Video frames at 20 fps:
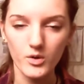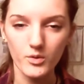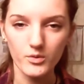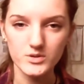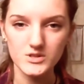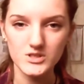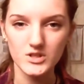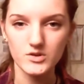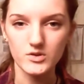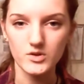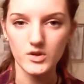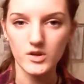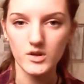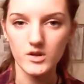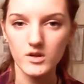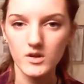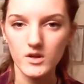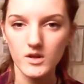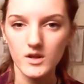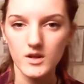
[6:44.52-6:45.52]
we were doing the
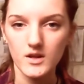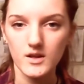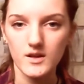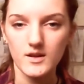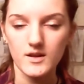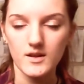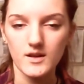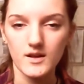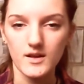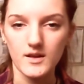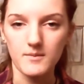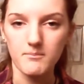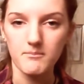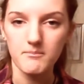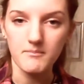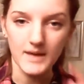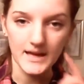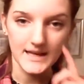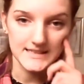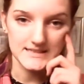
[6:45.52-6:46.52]

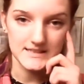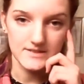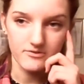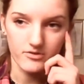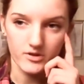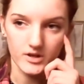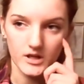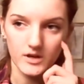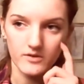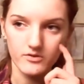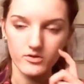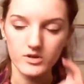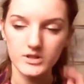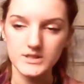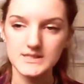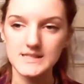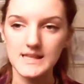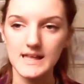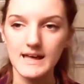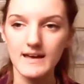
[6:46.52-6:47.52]
magazine front cover
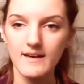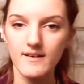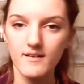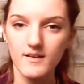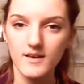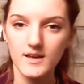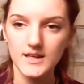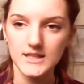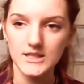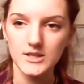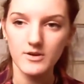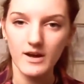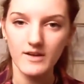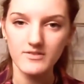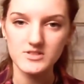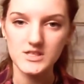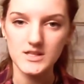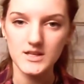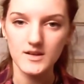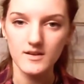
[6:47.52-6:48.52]
is that you have
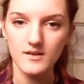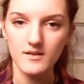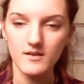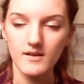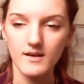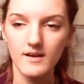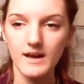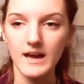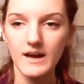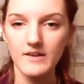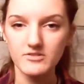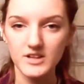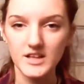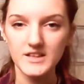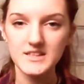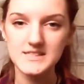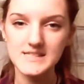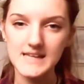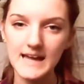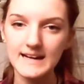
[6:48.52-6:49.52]
to have like
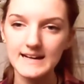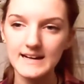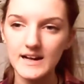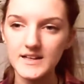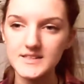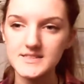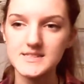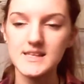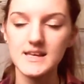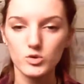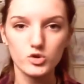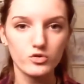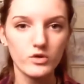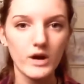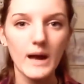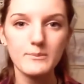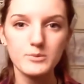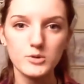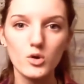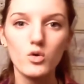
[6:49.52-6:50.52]
the taglines that will
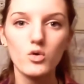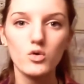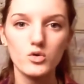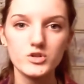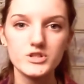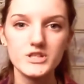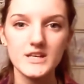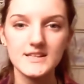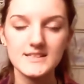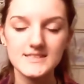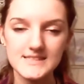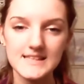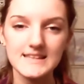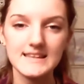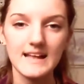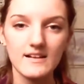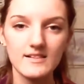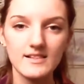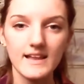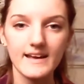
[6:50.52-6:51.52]
grab your audience and
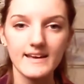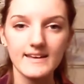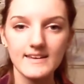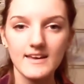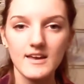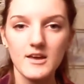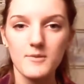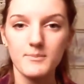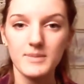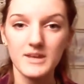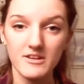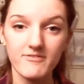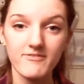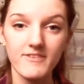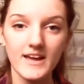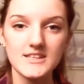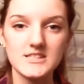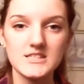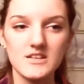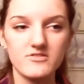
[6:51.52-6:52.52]
they'll like be
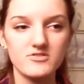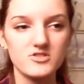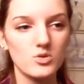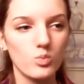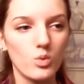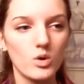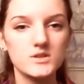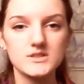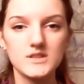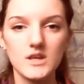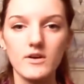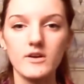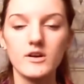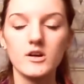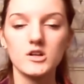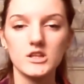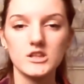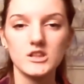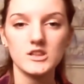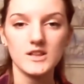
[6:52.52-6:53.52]
effective to what's going
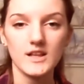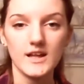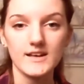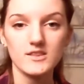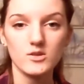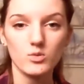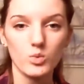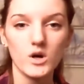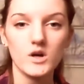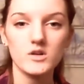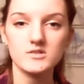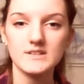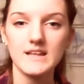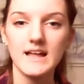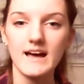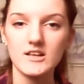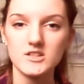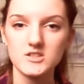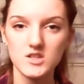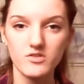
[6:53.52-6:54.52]
on in like the world
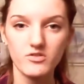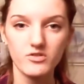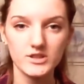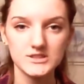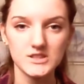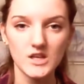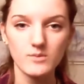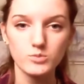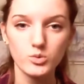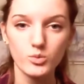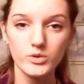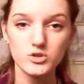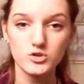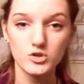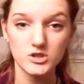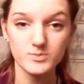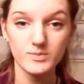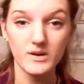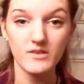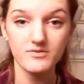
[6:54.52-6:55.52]
now. So for example, we
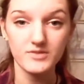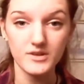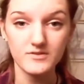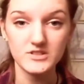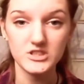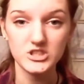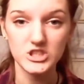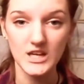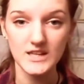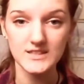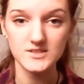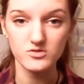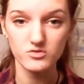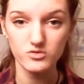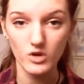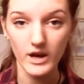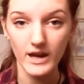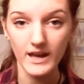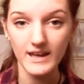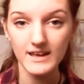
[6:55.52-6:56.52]
talked about 50 Shades of
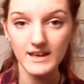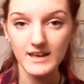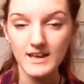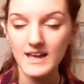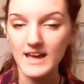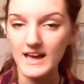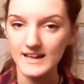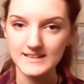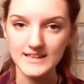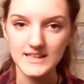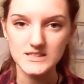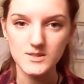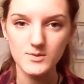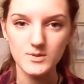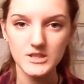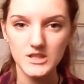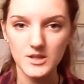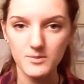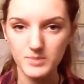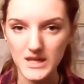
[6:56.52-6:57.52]
Grey, and that's
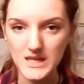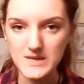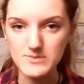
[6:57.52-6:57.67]
something that